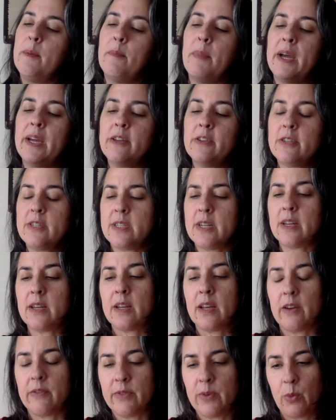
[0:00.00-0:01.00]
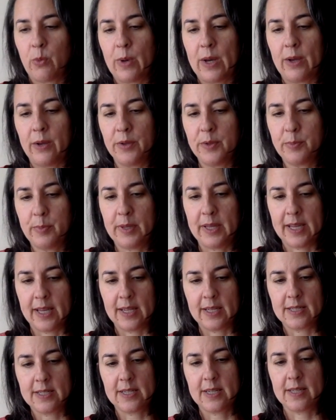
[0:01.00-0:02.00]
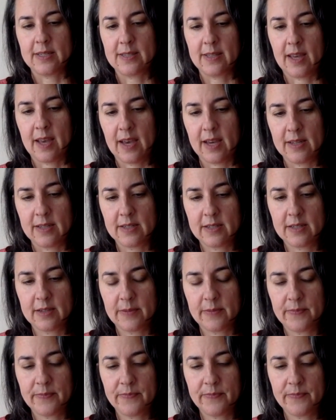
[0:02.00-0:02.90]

my understanding of the weld plant is that,